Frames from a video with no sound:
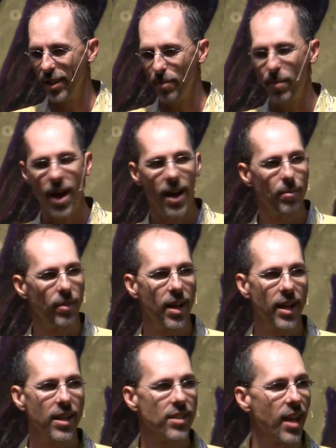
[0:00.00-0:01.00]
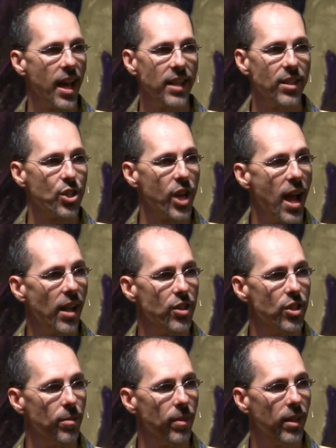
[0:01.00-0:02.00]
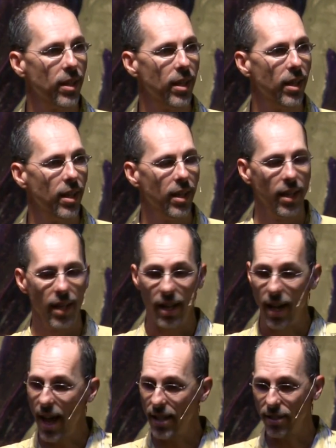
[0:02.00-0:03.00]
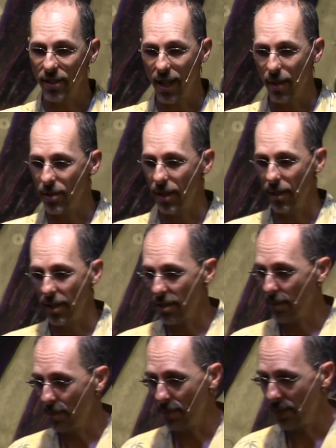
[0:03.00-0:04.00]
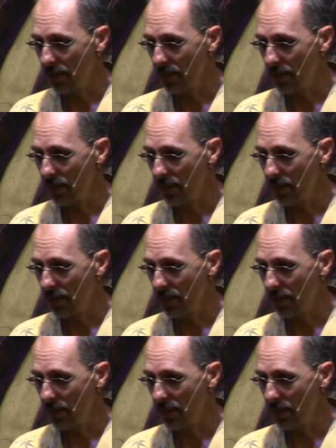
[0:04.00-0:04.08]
The bottom line is I had to challenge him. And I had to tell him, I said,